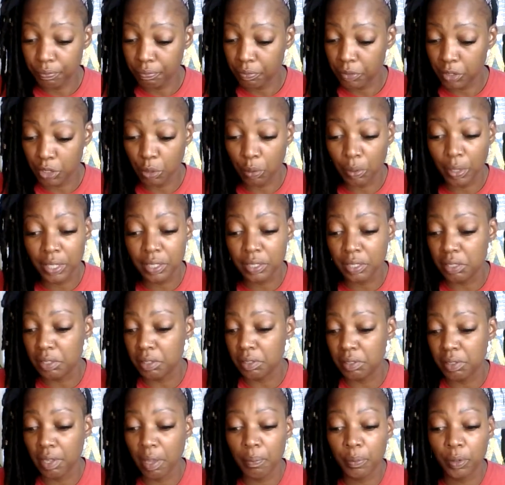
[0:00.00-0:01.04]
So let's just,
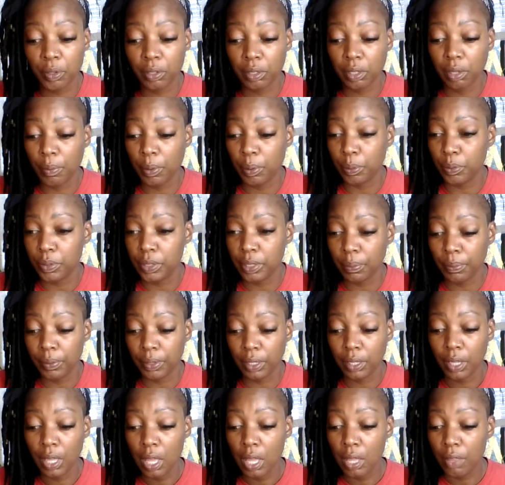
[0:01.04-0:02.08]
I'm going to come up with
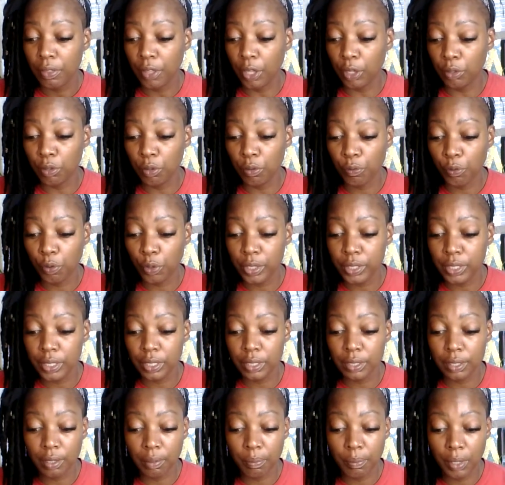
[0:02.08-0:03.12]
something. Thank you for
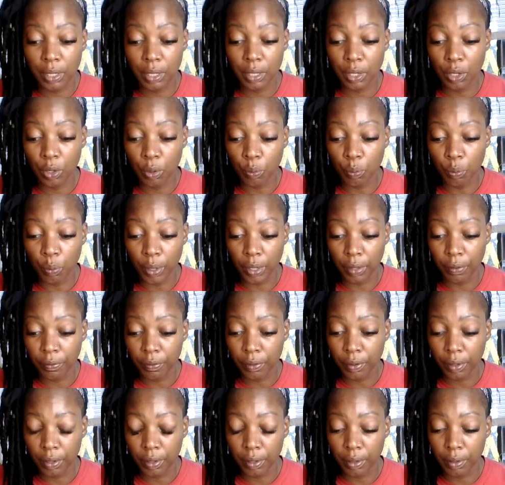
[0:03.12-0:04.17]
assisting me with
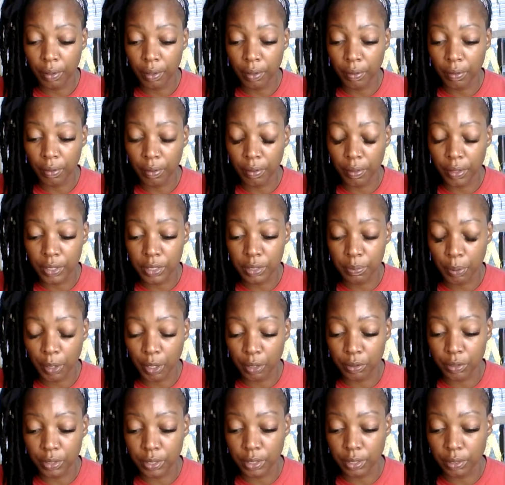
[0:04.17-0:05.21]
this
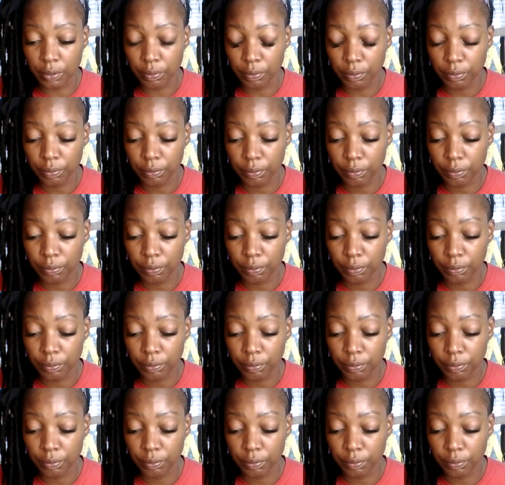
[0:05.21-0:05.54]
person.